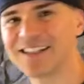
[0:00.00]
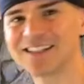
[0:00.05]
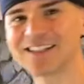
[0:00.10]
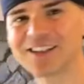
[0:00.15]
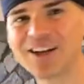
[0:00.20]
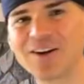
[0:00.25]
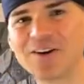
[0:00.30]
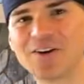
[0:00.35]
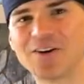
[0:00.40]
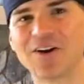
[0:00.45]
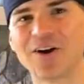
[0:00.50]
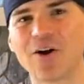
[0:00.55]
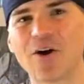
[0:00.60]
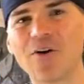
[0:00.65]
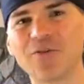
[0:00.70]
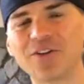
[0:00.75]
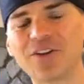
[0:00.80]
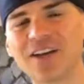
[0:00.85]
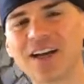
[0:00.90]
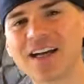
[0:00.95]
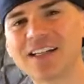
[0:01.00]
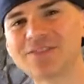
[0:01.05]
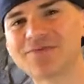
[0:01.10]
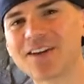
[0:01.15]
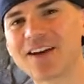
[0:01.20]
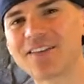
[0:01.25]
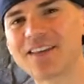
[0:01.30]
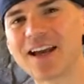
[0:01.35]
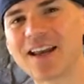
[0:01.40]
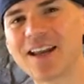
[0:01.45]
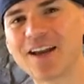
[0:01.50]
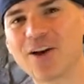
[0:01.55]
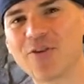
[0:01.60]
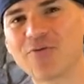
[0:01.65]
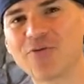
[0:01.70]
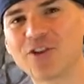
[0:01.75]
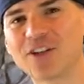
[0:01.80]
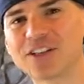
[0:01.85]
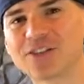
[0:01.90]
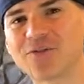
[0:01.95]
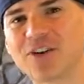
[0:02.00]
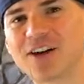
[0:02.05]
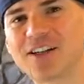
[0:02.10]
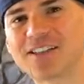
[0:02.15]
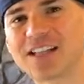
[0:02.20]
So hopefully you guys found that helpful as far